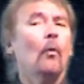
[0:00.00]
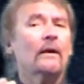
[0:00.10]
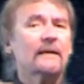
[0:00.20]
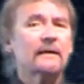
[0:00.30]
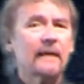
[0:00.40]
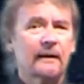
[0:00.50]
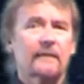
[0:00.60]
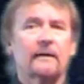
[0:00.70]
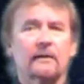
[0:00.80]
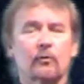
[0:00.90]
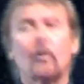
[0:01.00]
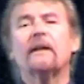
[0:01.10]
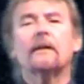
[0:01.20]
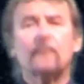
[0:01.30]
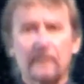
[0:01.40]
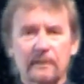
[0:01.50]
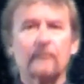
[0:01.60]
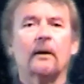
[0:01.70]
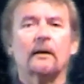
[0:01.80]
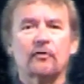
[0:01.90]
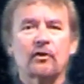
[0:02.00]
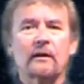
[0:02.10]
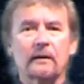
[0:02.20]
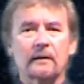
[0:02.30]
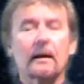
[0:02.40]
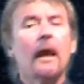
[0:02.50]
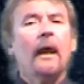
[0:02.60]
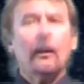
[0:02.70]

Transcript: what aesthetics is, what epistemology is,